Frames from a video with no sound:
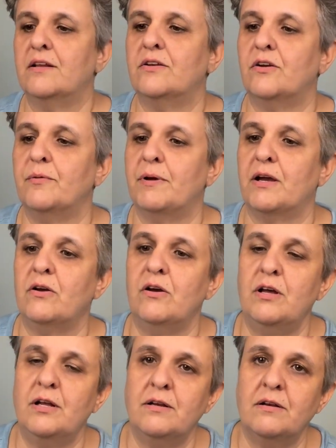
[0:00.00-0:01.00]
Turn it back
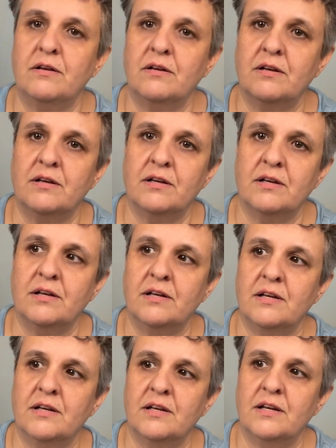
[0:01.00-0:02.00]
on.
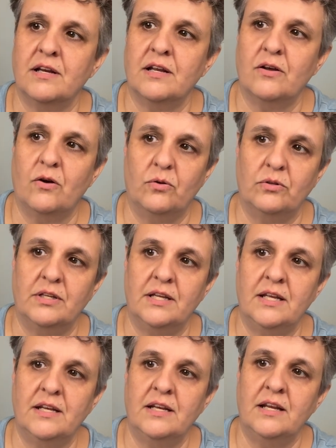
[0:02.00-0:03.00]
Hold it
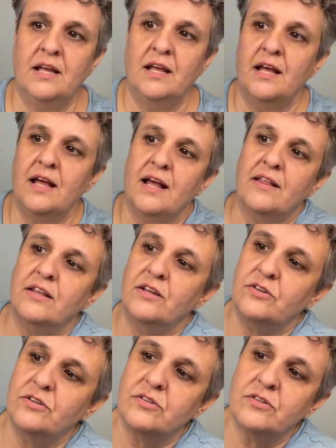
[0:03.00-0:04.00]
in. And then
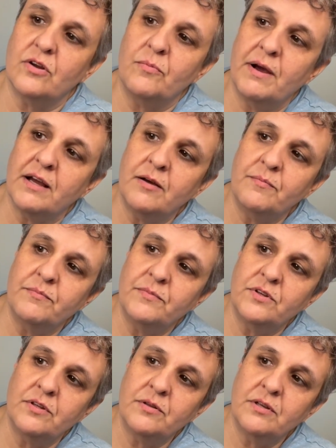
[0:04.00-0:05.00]
you just go back up
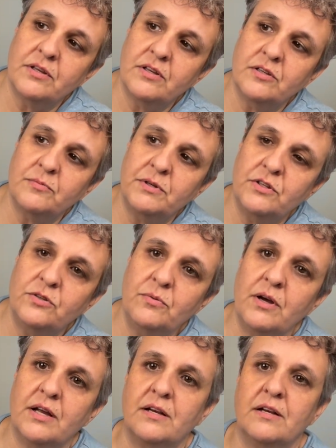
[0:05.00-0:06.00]
to the speed you
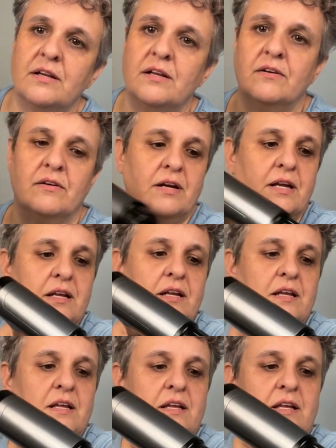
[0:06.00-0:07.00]
want, right?
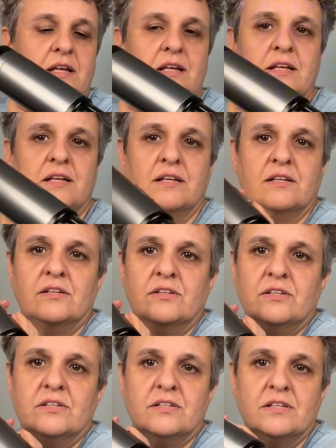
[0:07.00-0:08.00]
And
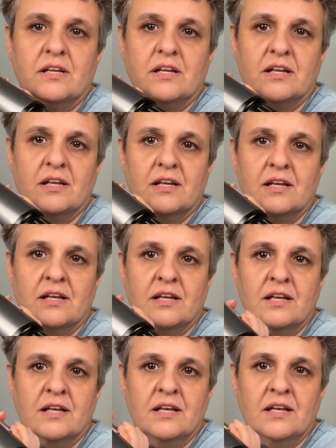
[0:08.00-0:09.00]
just
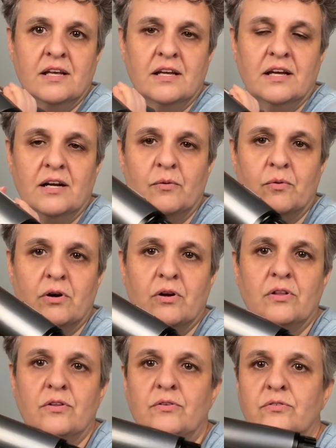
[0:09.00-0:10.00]
kind of work
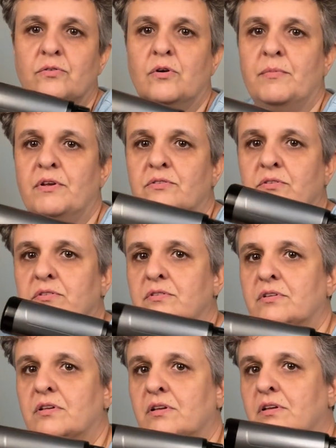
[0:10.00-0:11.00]
on those sore muscles.